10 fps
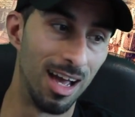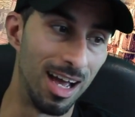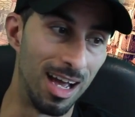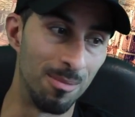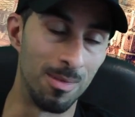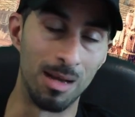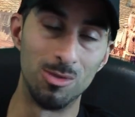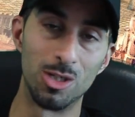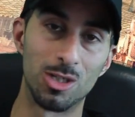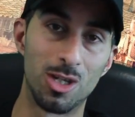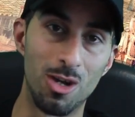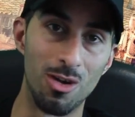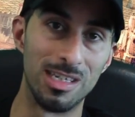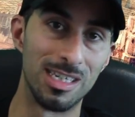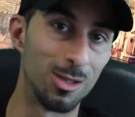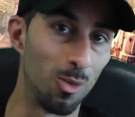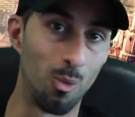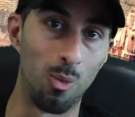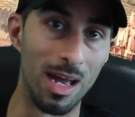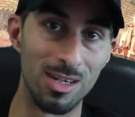Um, I'm just curious as to
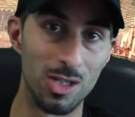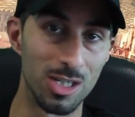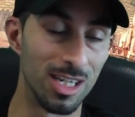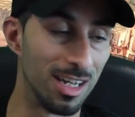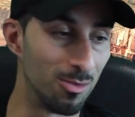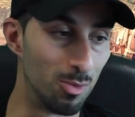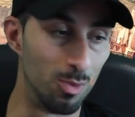when she's going to